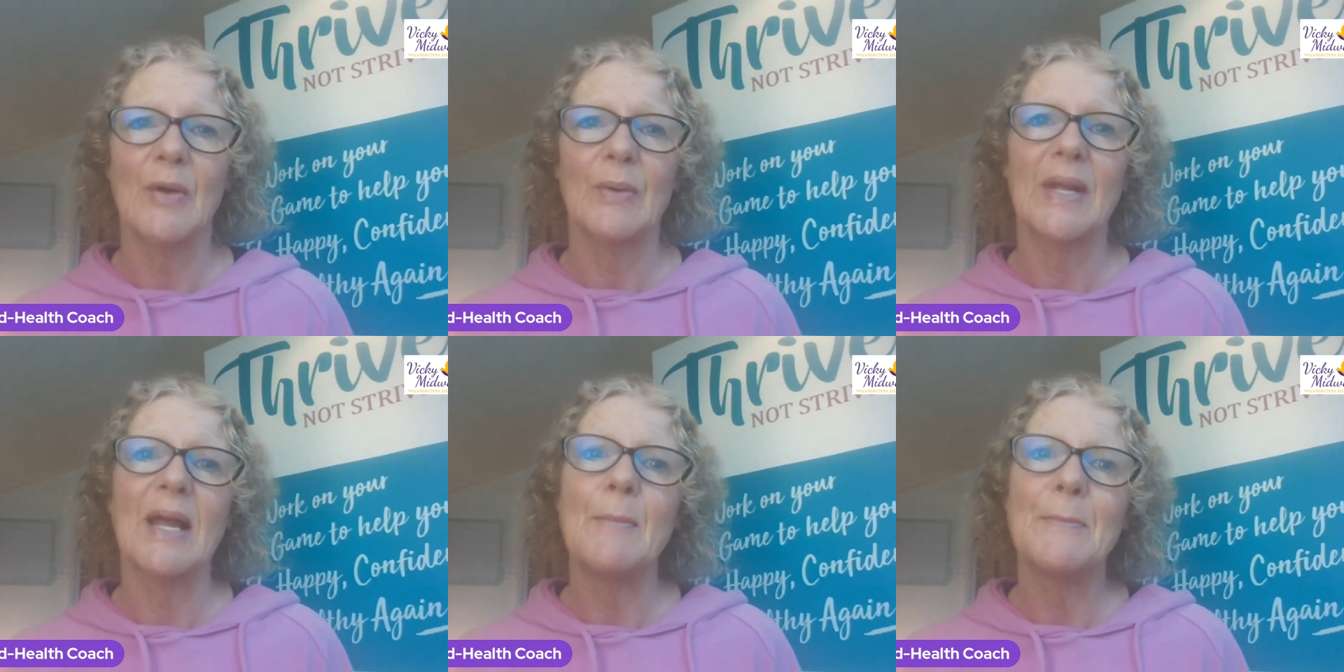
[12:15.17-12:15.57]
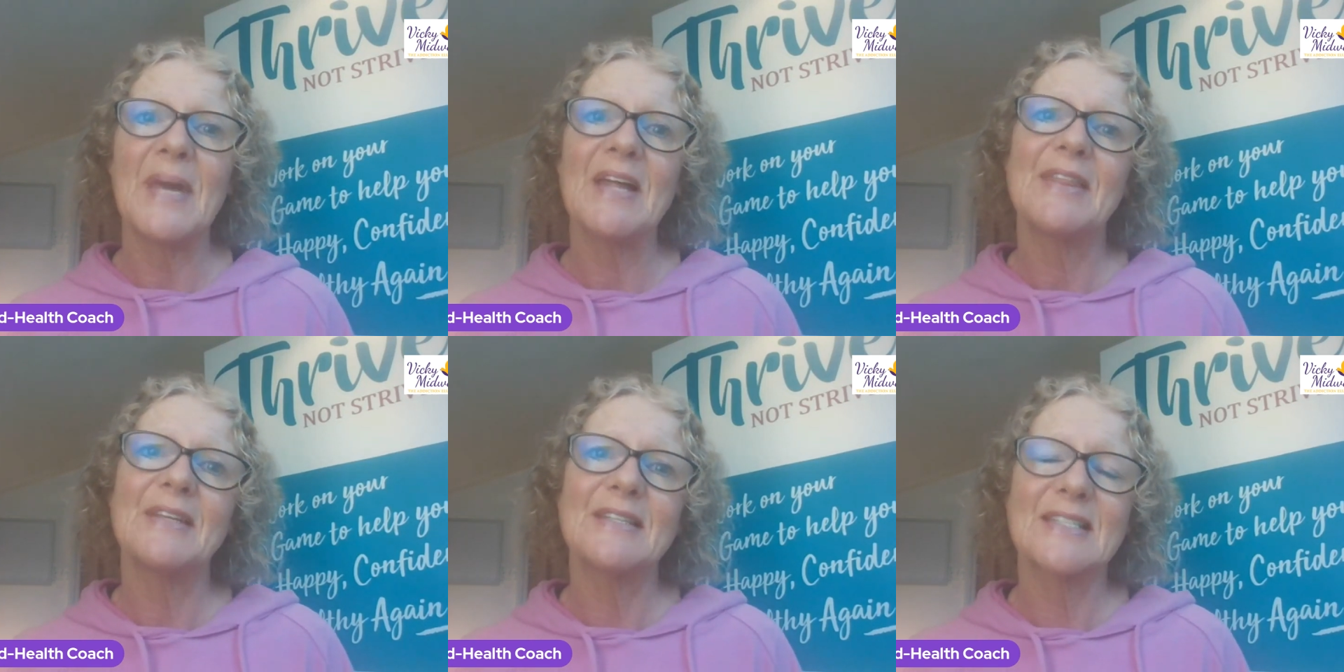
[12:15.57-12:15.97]
Okay,
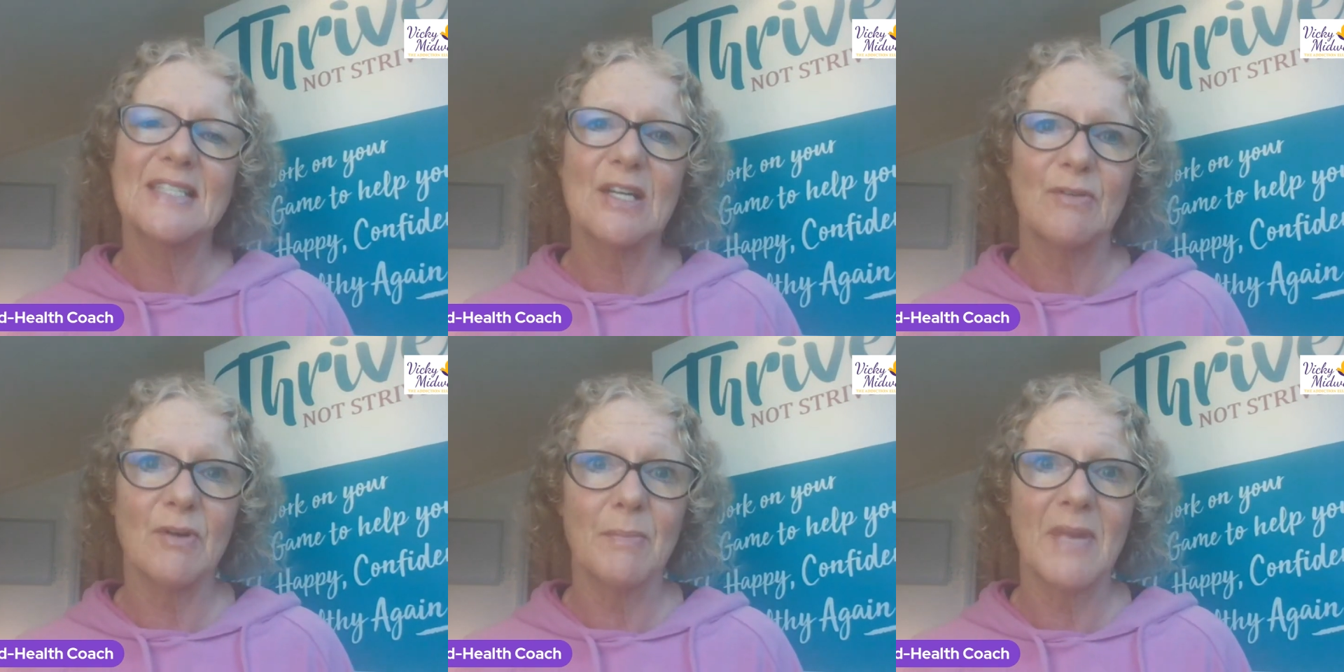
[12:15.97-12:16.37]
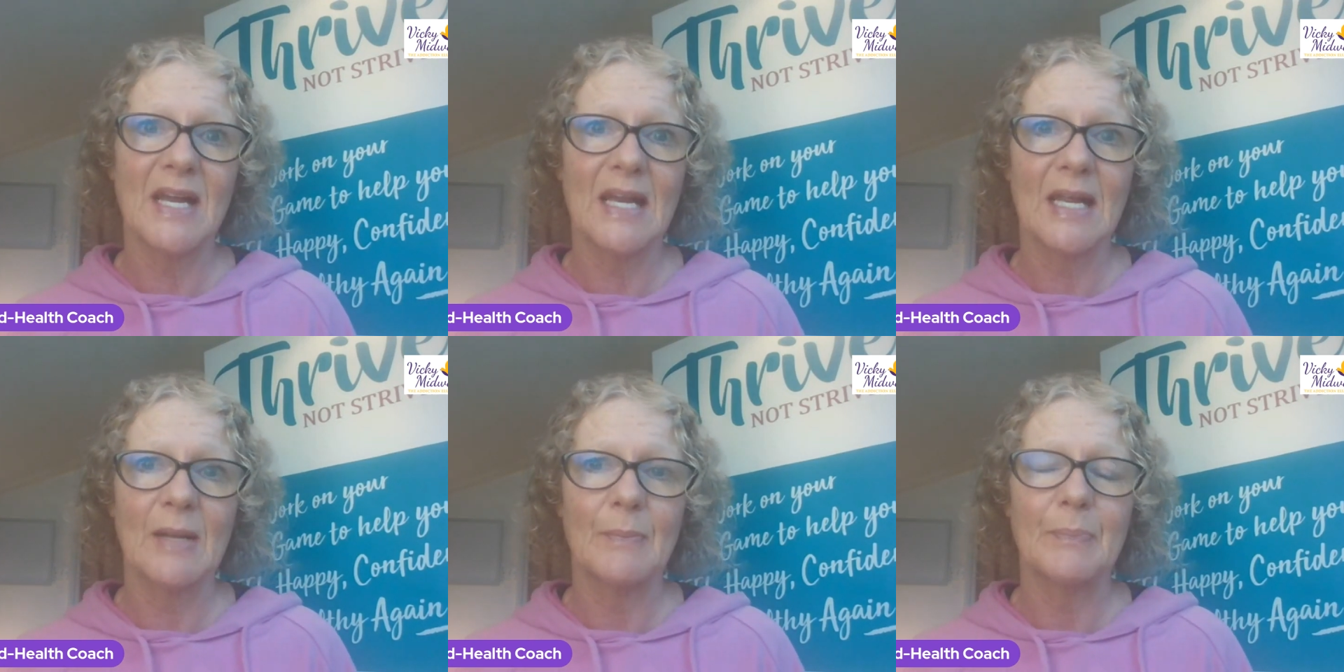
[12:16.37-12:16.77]
methods, there are
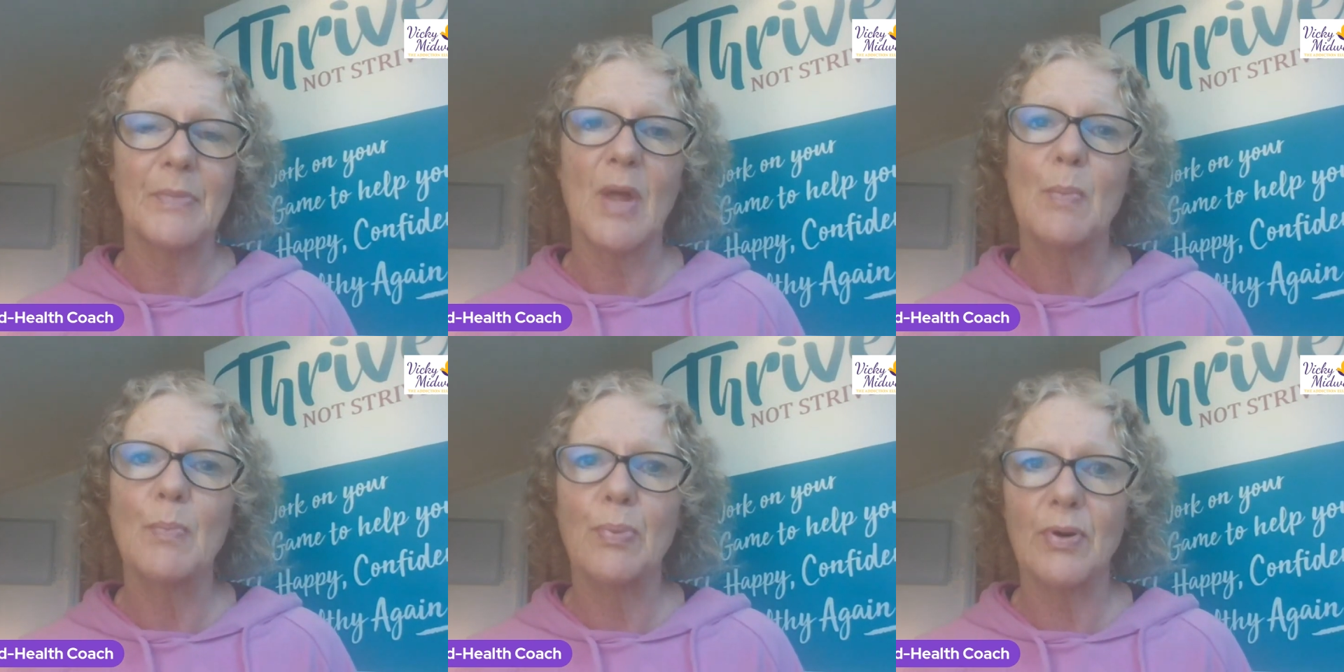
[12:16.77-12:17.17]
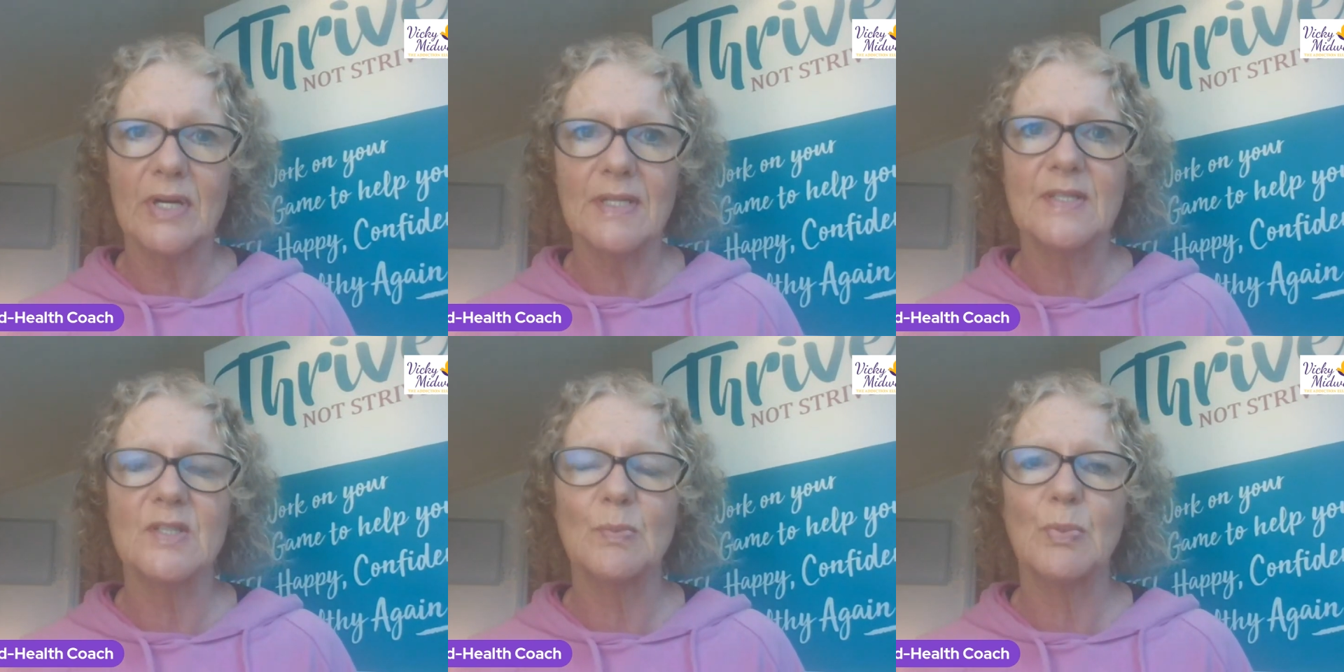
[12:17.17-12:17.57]
many,
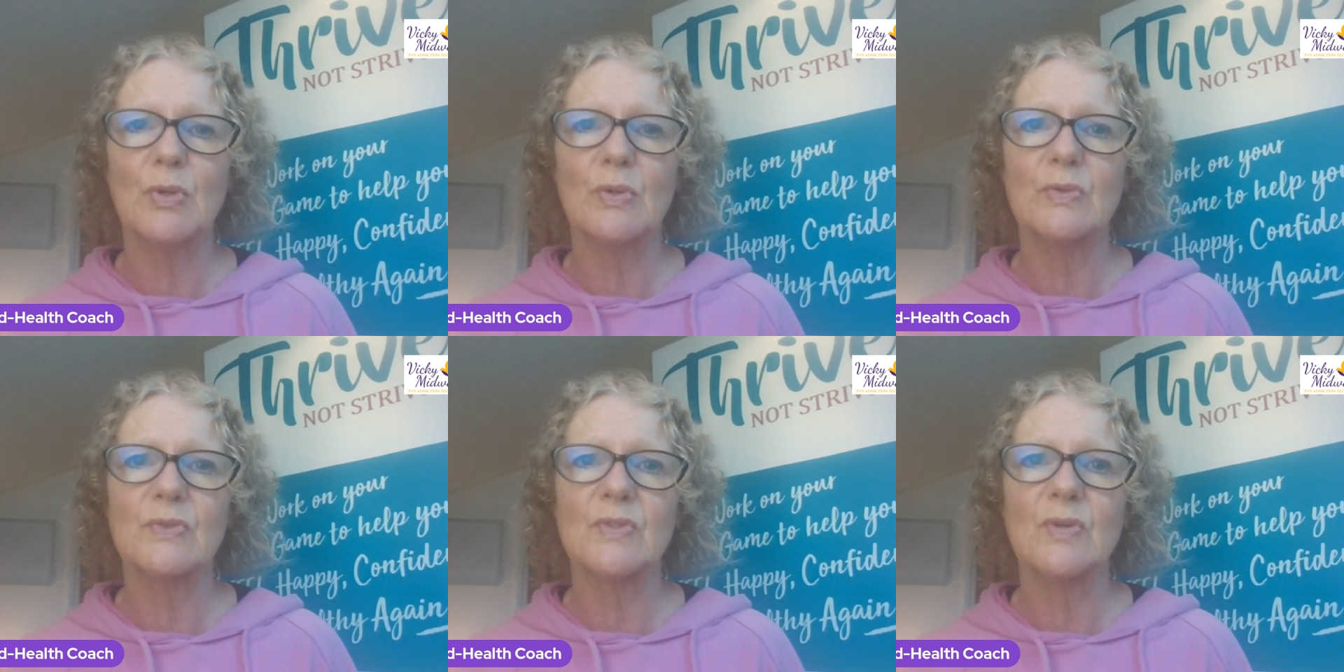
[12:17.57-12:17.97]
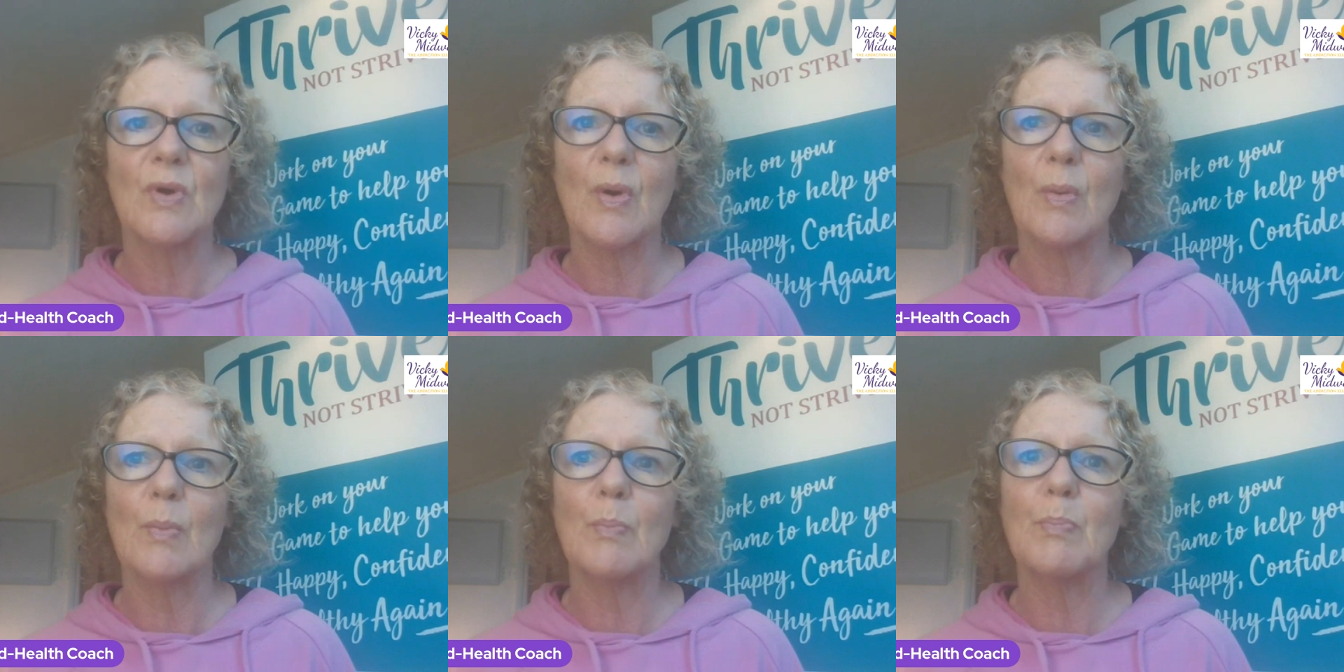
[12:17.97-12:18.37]
principles,
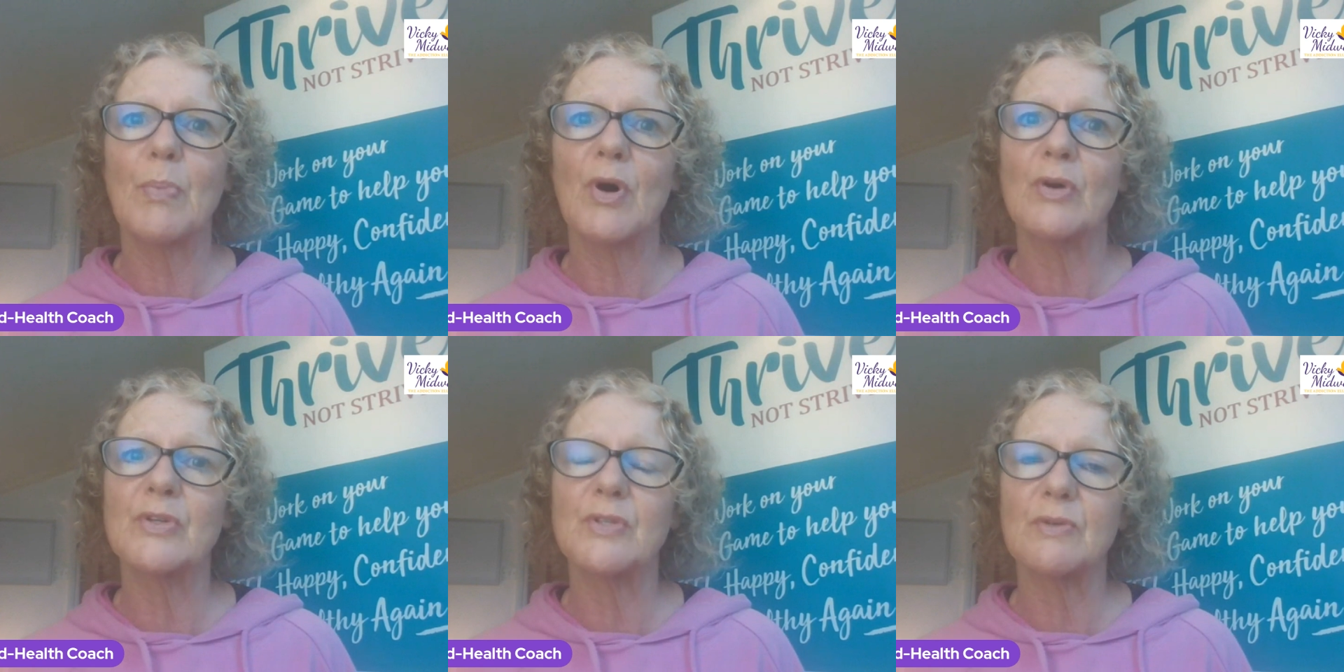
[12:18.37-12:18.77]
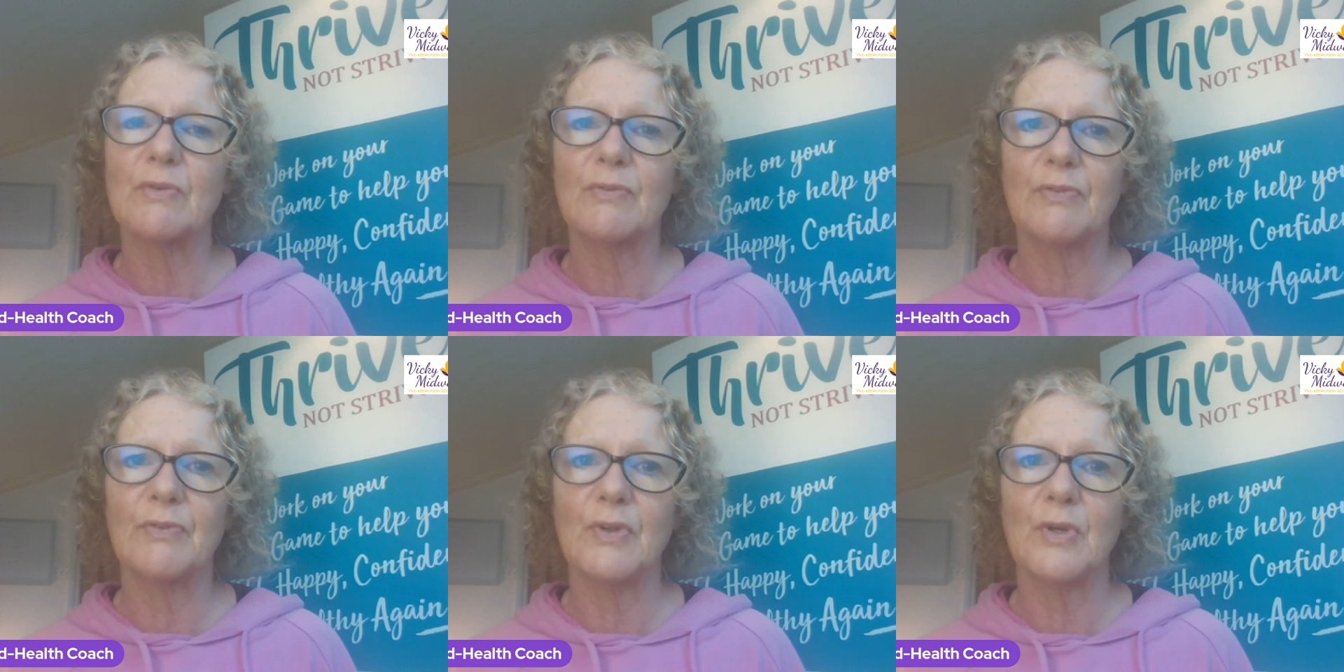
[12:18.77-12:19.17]
but
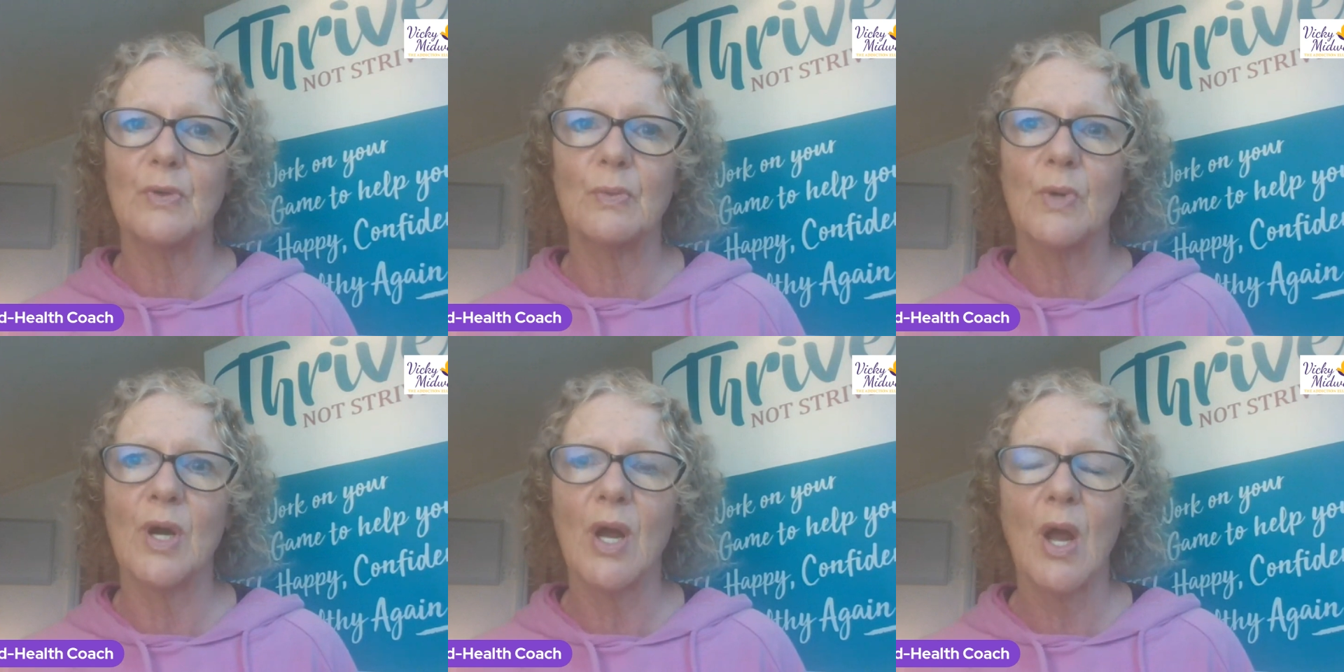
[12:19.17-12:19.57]
few.